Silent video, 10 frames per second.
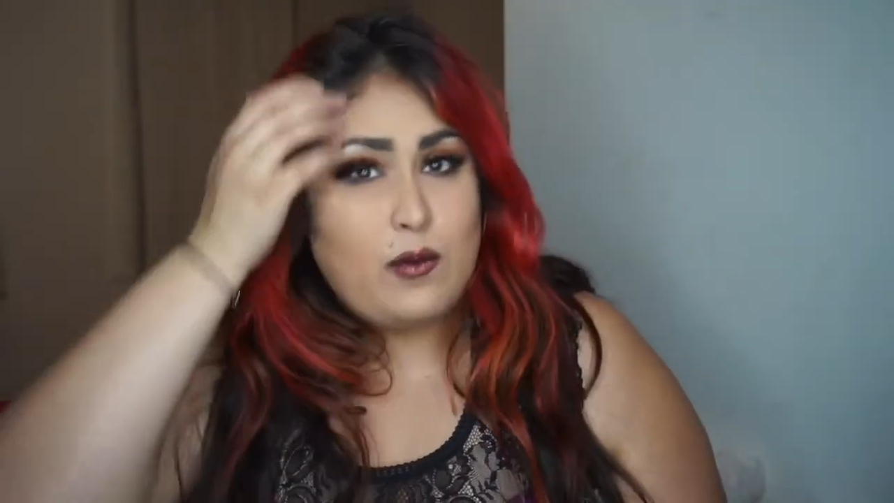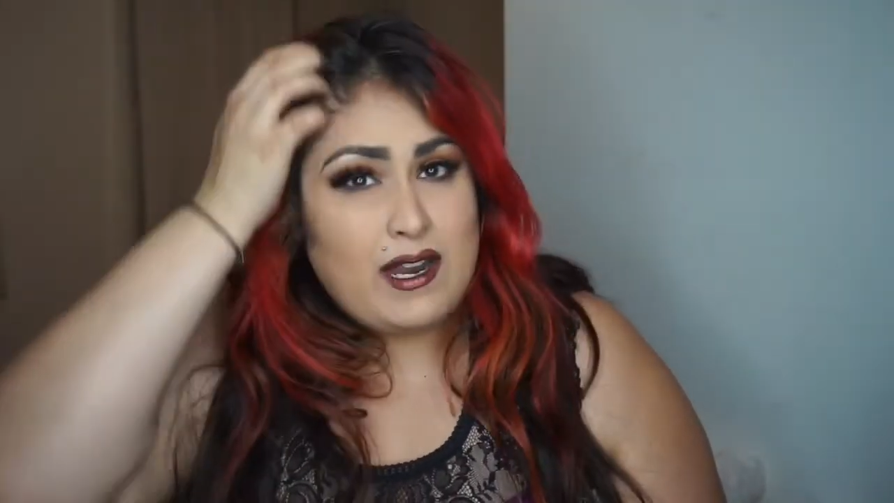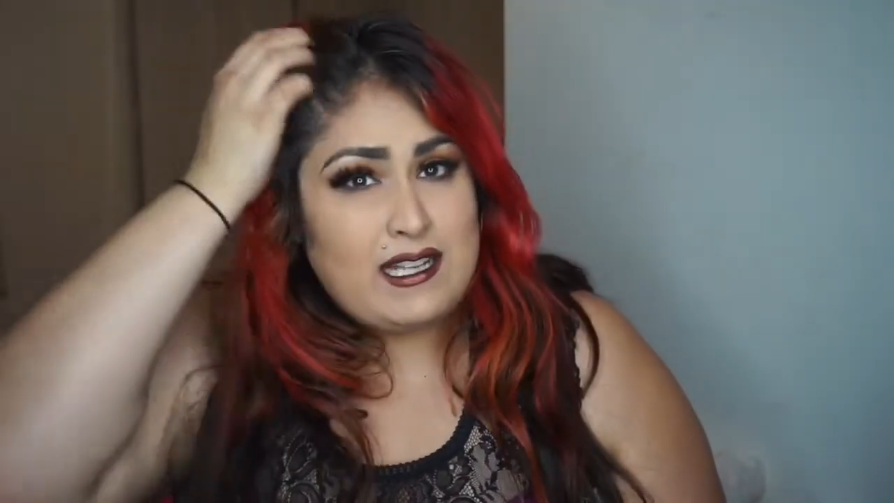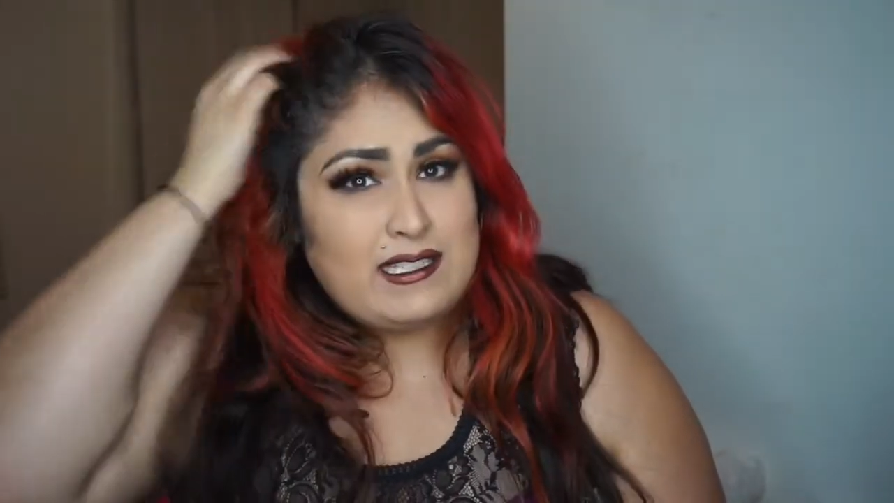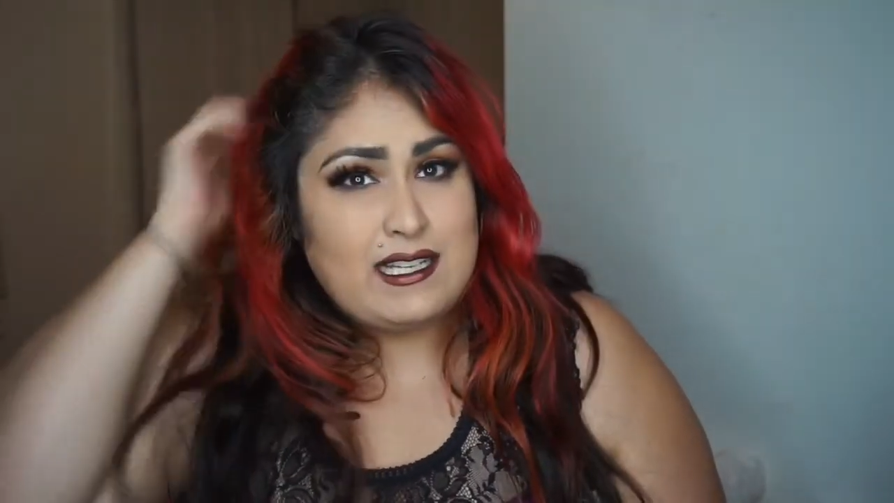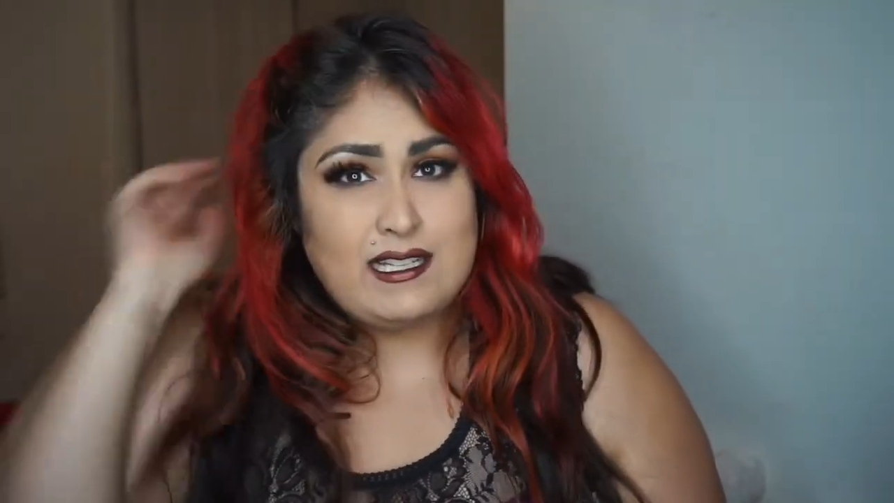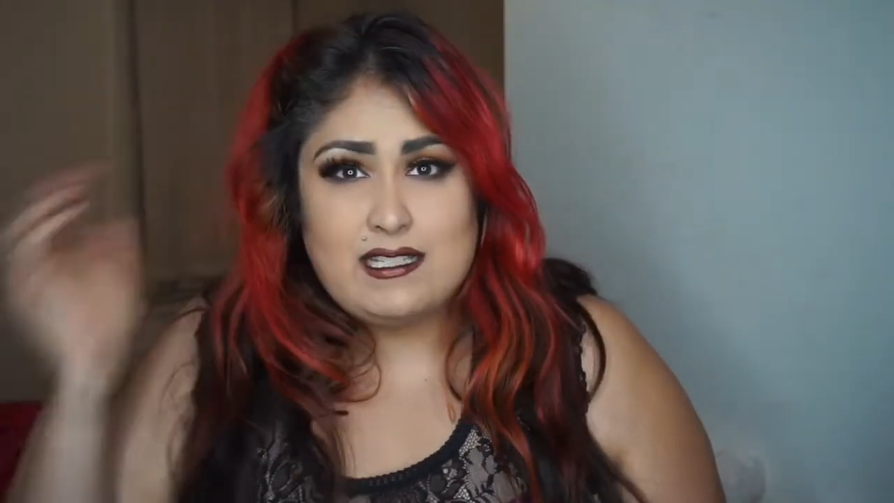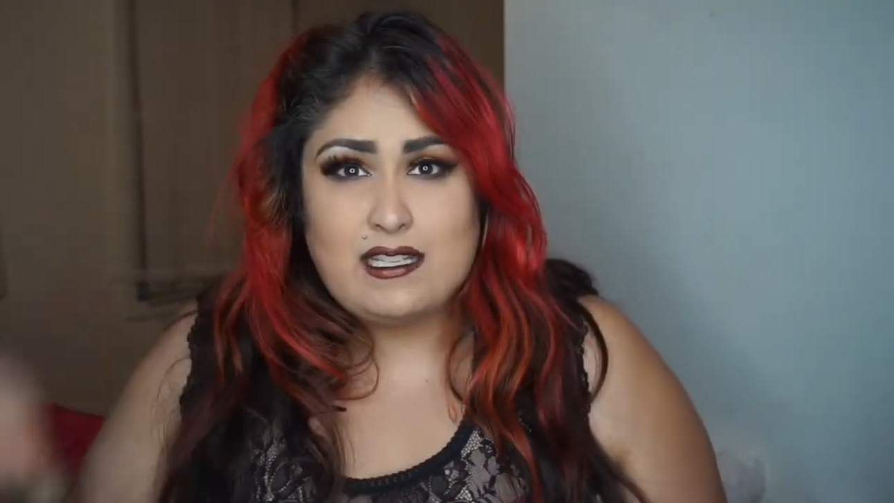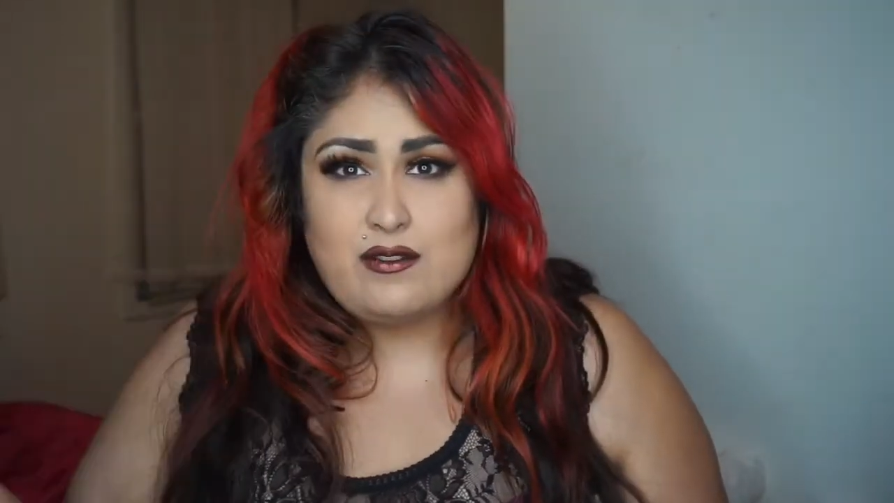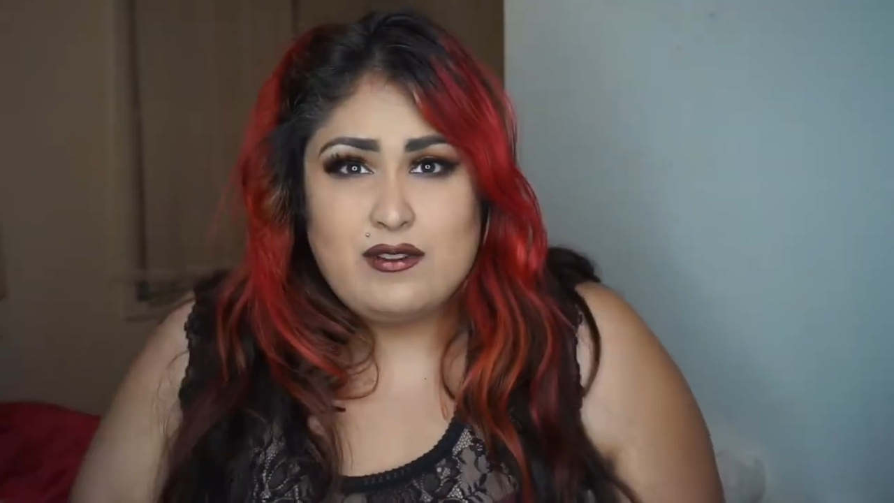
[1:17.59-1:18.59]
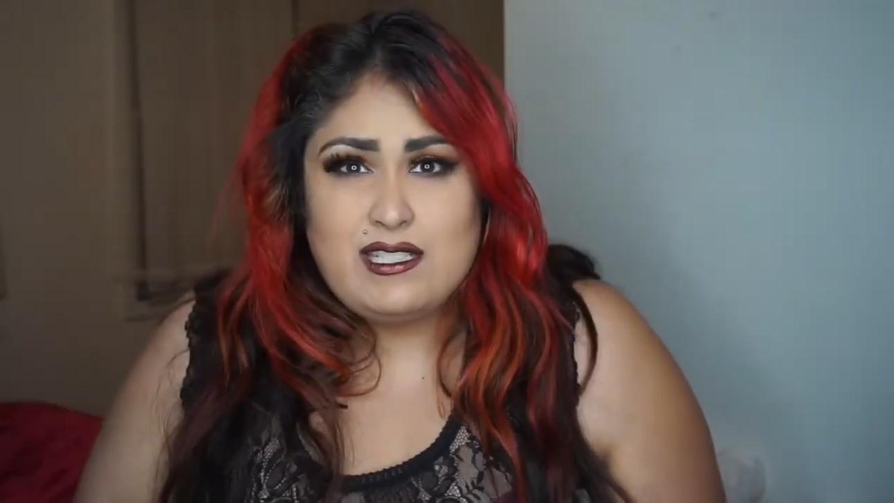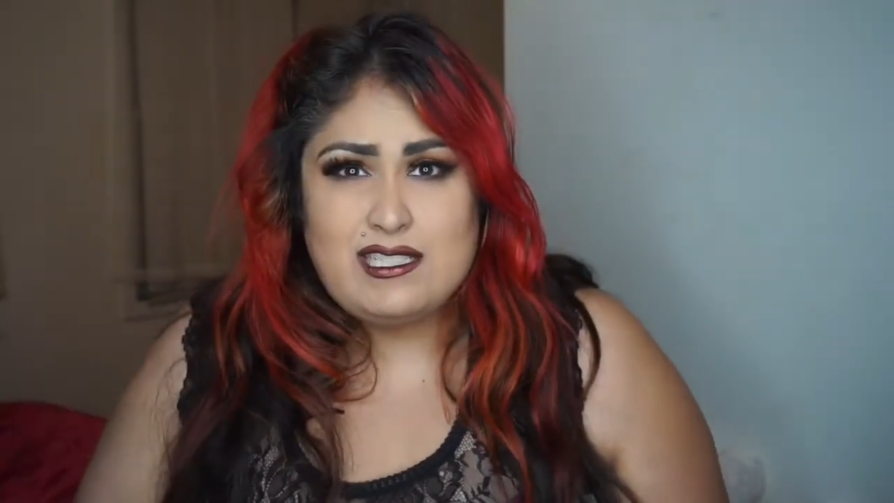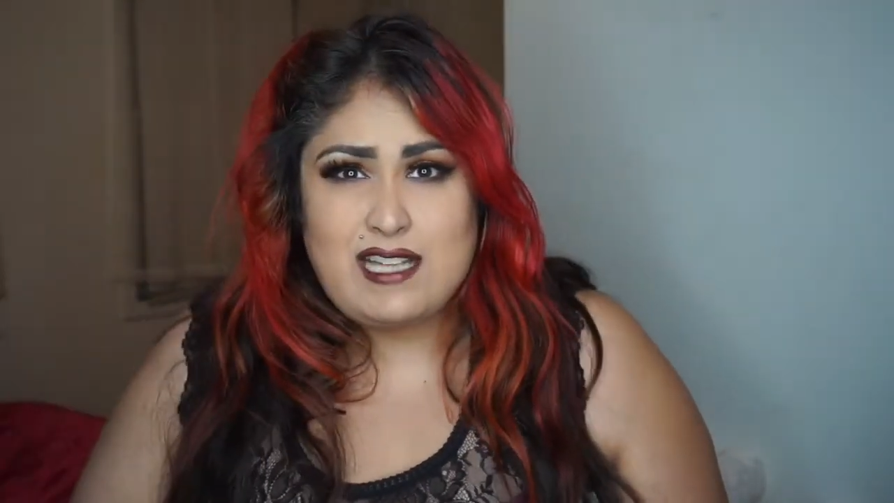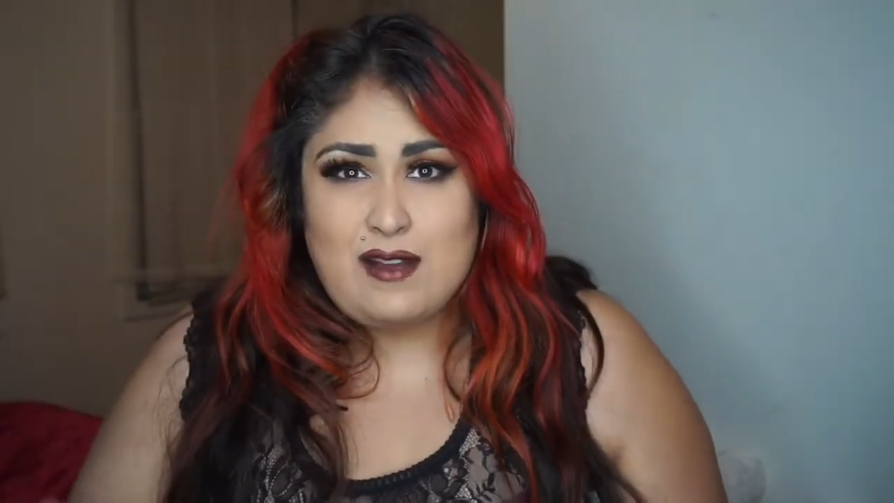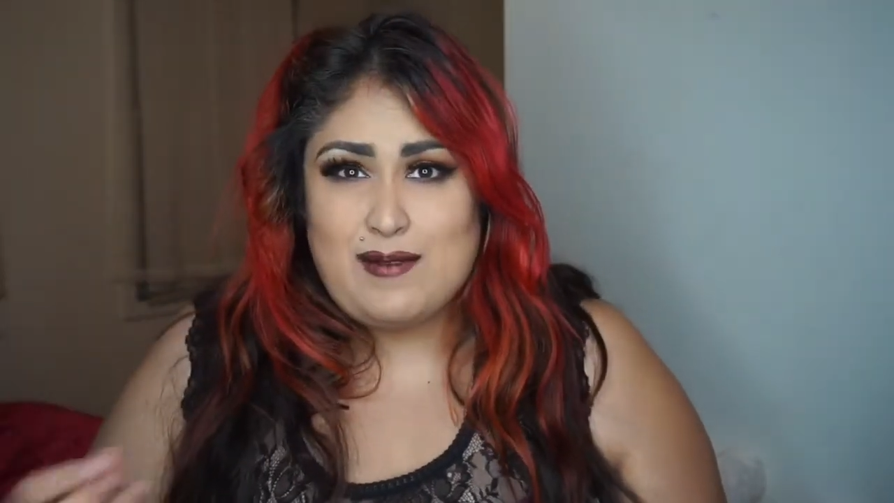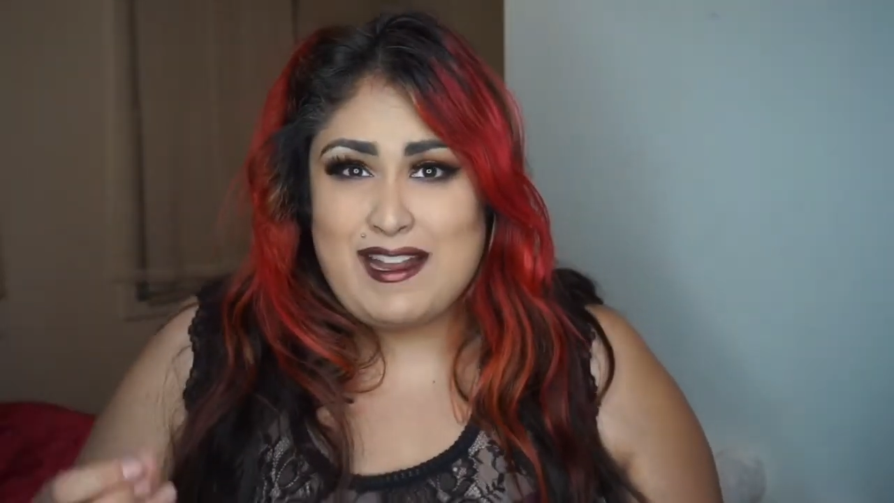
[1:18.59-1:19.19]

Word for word: what I did because I don't really style my